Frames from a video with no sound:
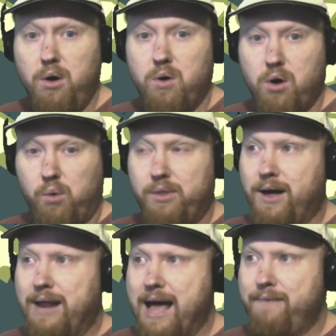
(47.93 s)
or
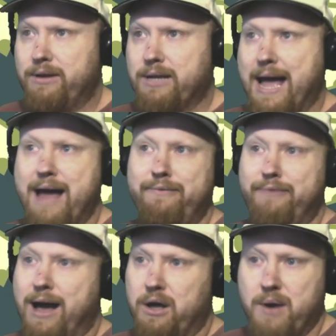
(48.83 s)
without having to add
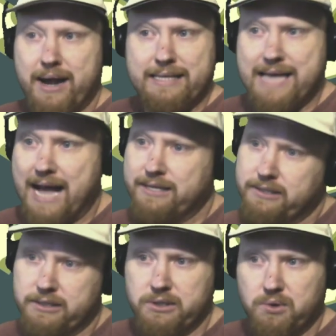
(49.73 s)
value, added
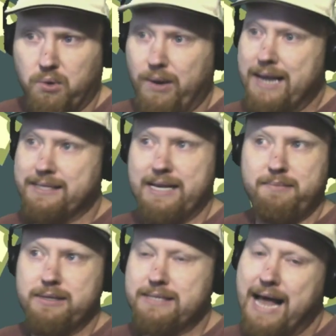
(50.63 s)
taxes, or raise
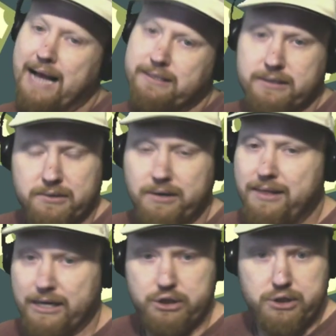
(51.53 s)
anyone's taxes or any of
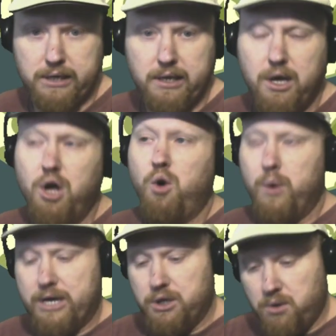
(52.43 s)
that shit.
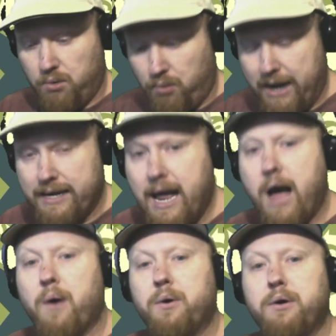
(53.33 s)
We can do it right now